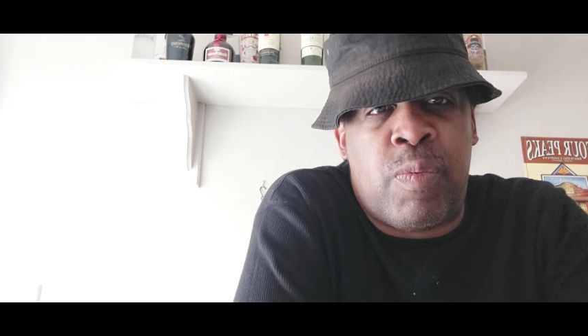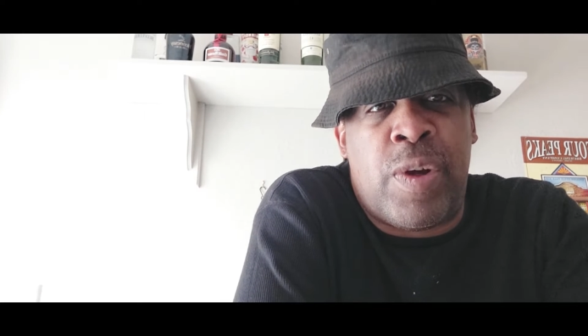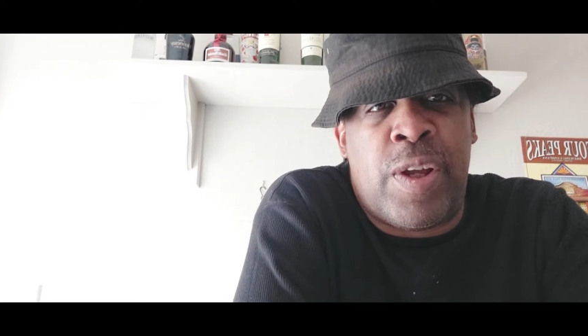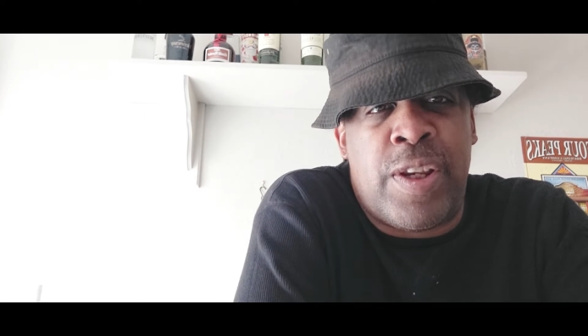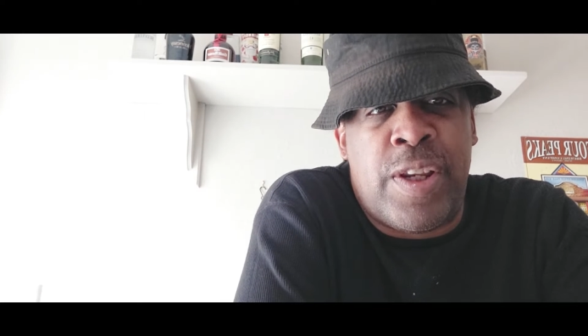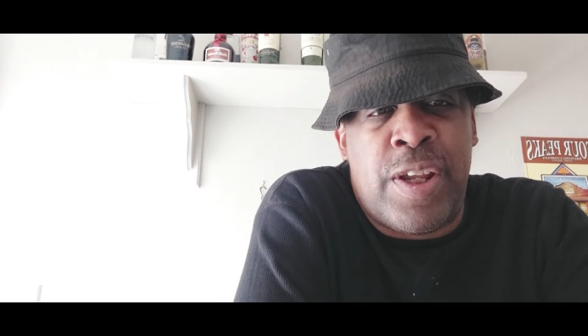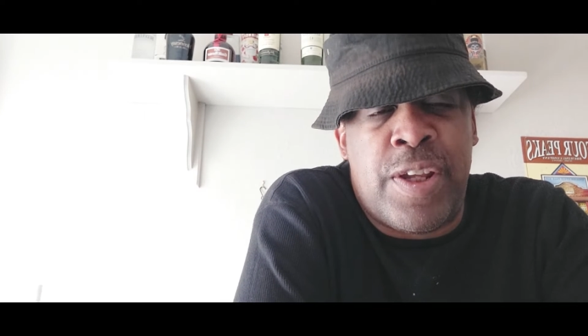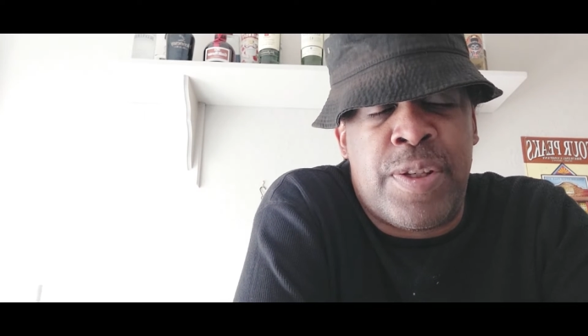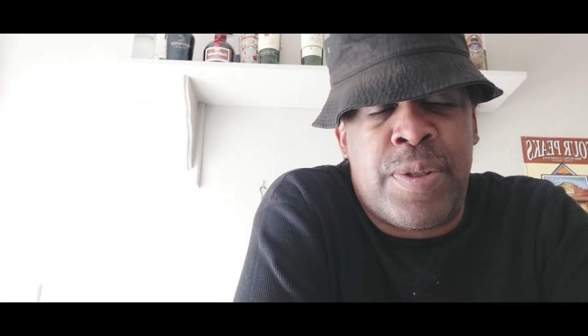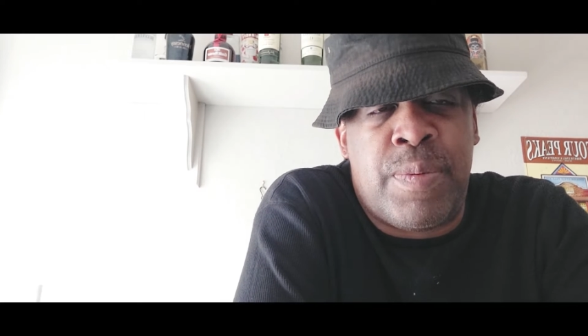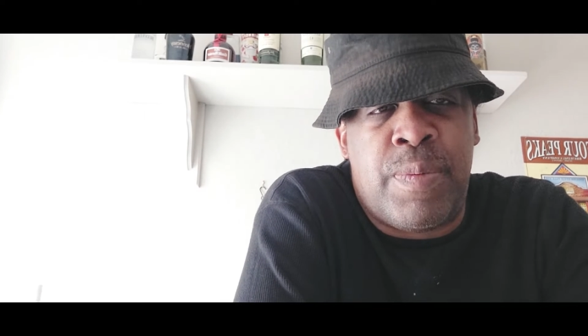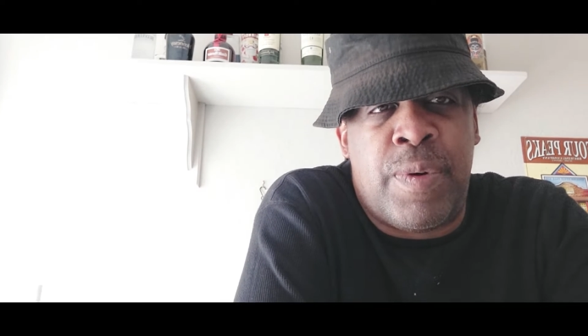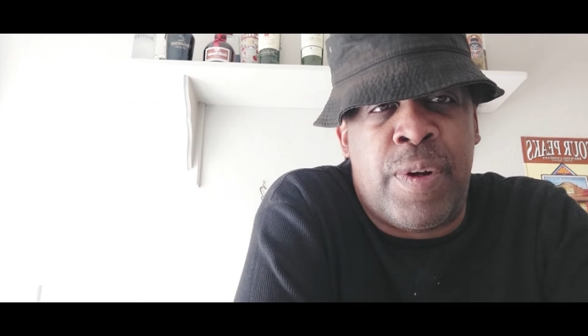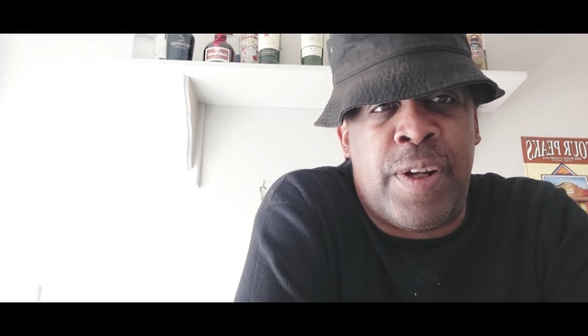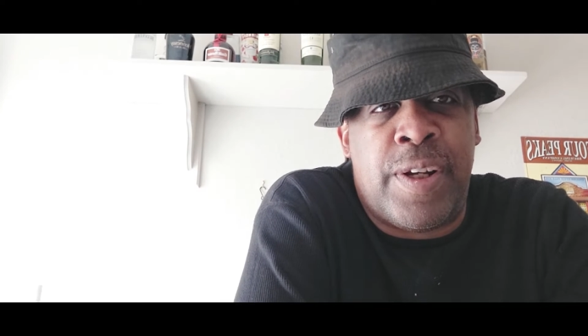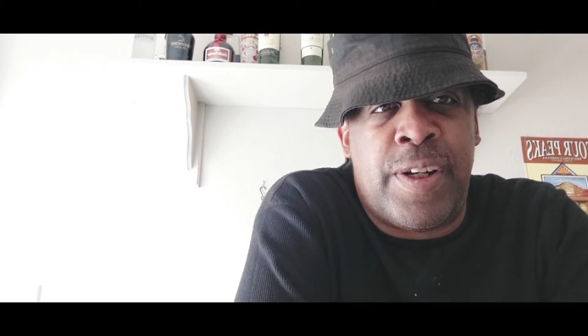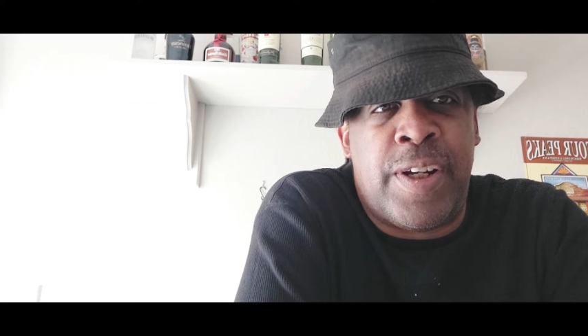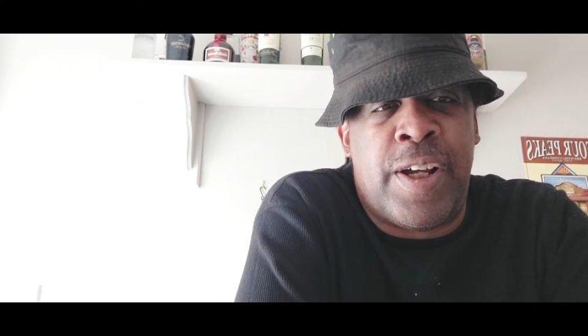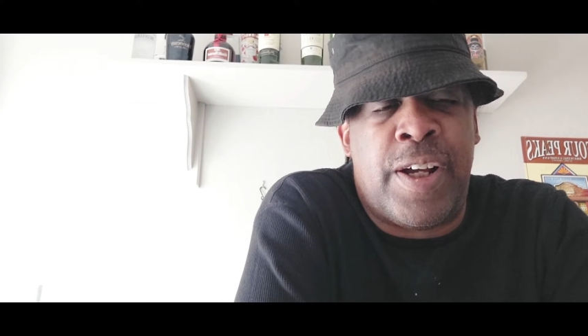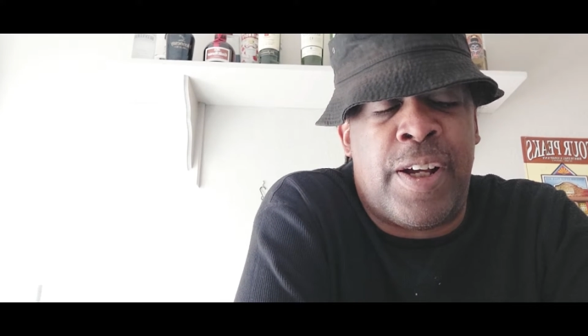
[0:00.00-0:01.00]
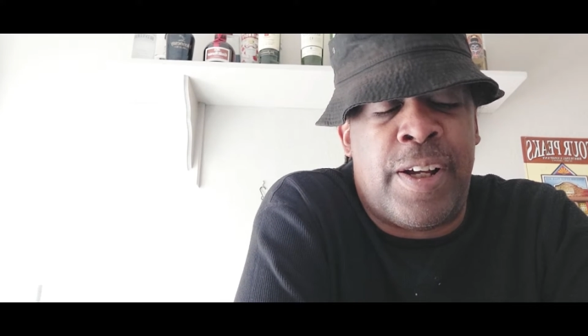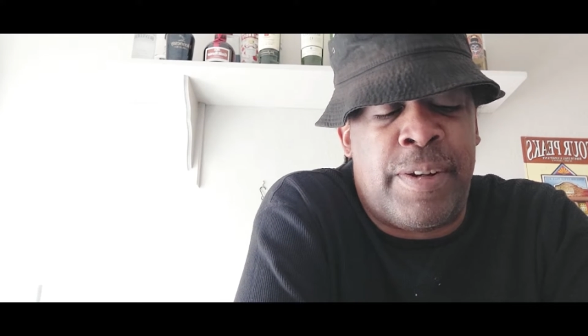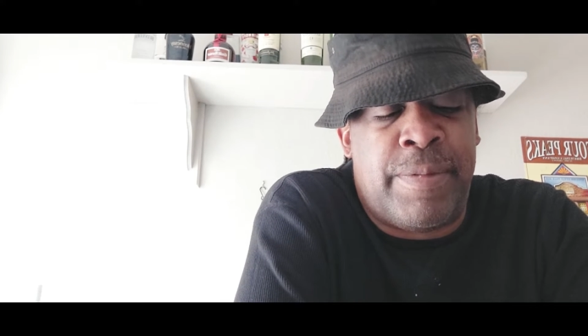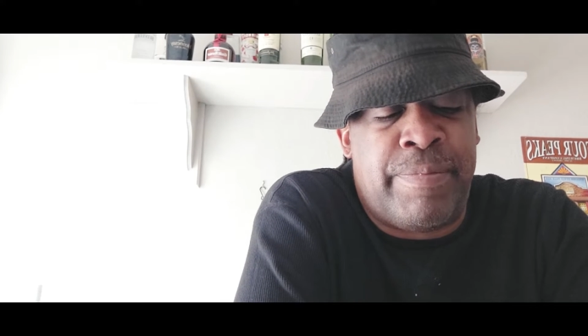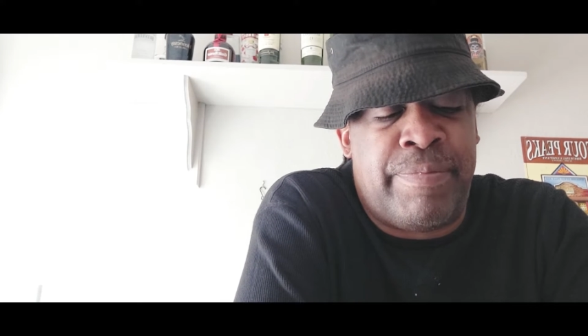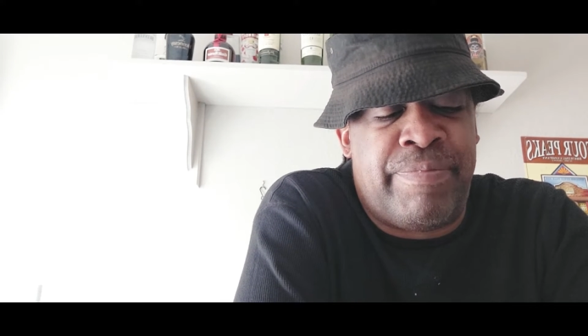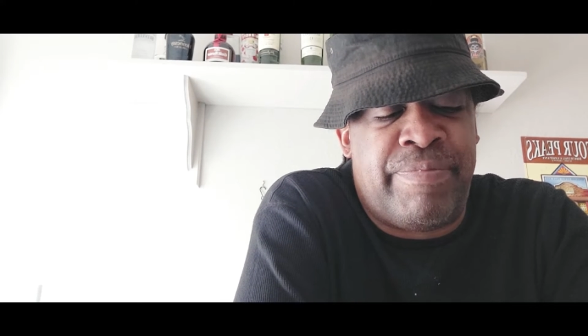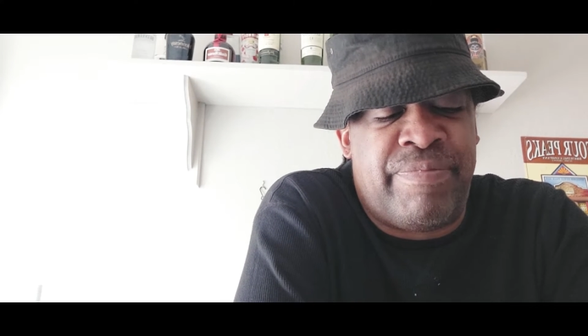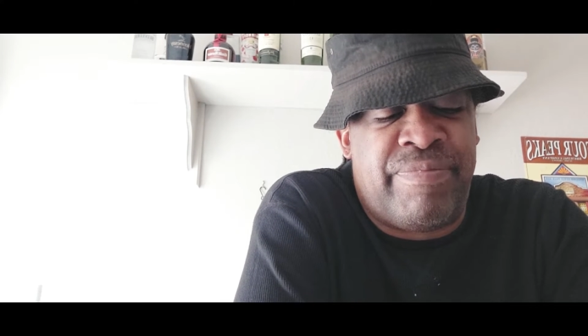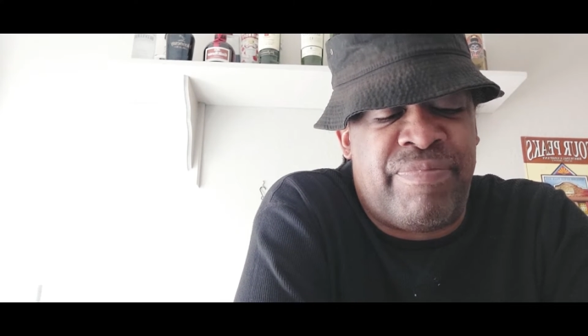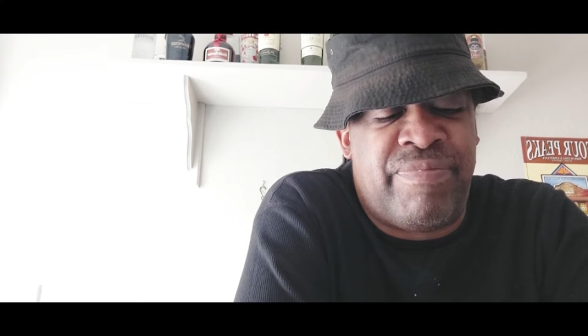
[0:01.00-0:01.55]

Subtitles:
win this one,